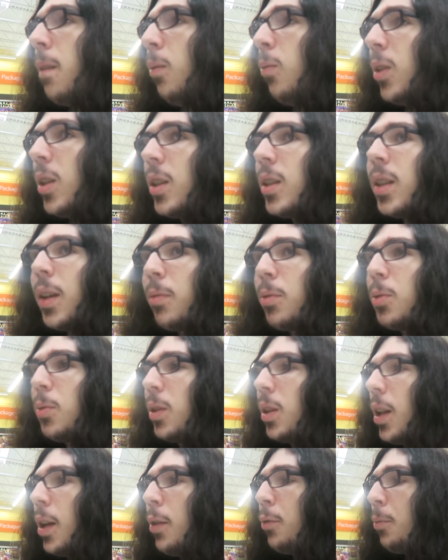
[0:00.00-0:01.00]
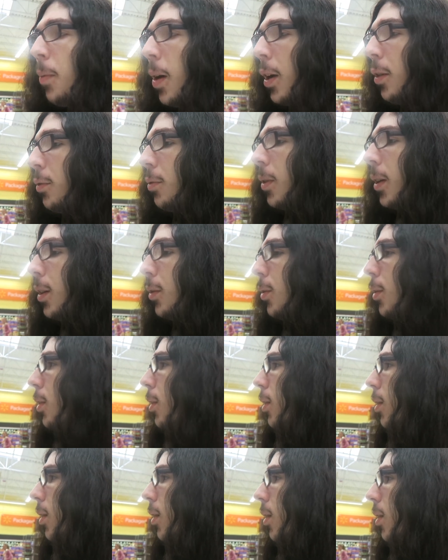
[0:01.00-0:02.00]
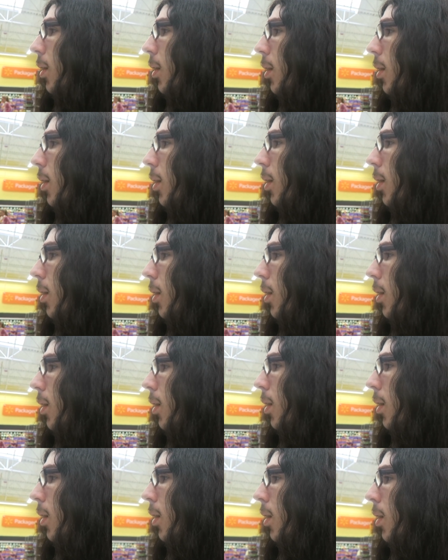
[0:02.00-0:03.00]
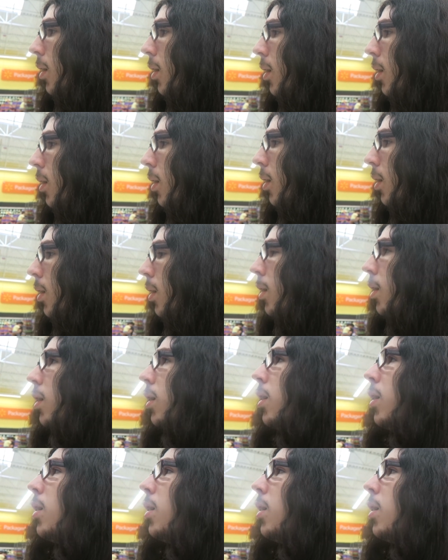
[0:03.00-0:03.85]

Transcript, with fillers: What, does everyone love my flavor? No, I think they're not making it.